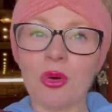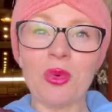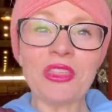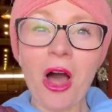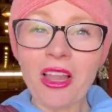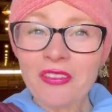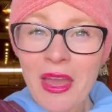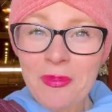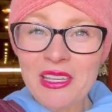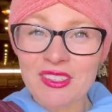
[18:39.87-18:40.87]
With all of
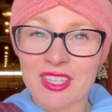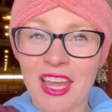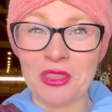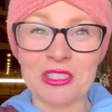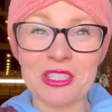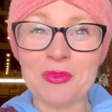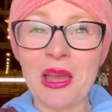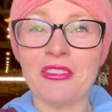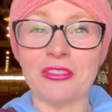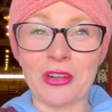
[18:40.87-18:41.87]
that being said, this is
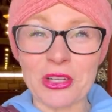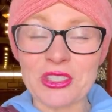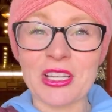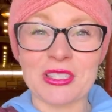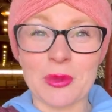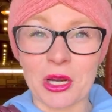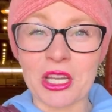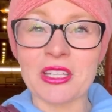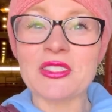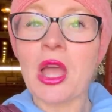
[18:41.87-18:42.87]
my first
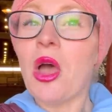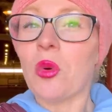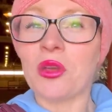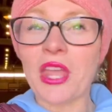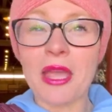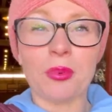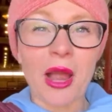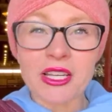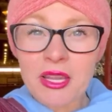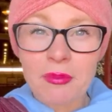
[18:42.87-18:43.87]
experience with a
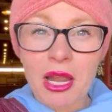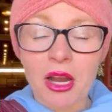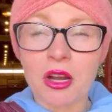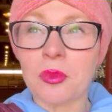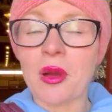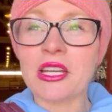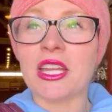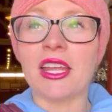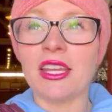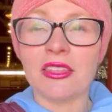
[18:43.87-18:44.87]
pregnant mare or
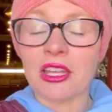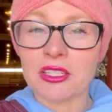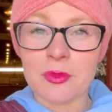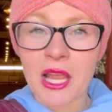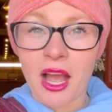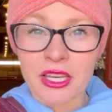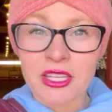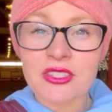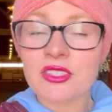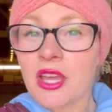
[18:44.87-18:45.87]
pregnant anything, to be
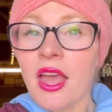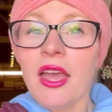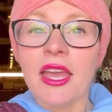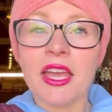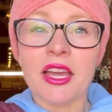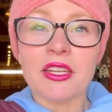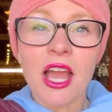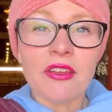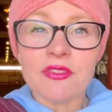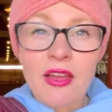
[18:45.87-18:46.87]
honest. And
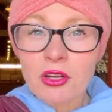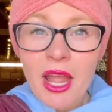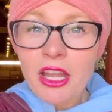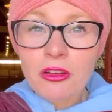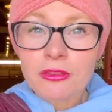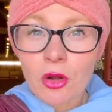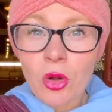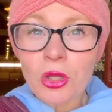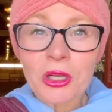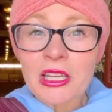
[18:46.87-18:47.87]
I've never had a
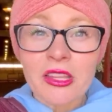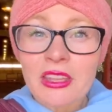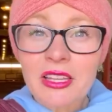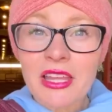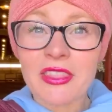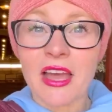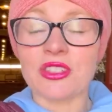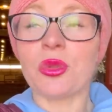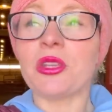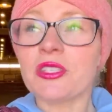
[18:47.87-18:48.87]
foal or anything like that.
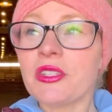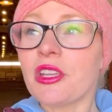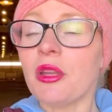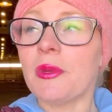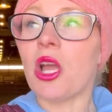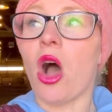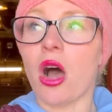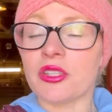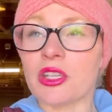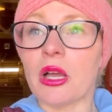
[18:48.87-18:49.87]
So this is going to be
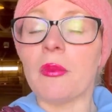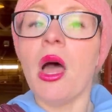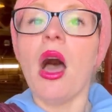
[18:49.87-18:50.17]
awesome.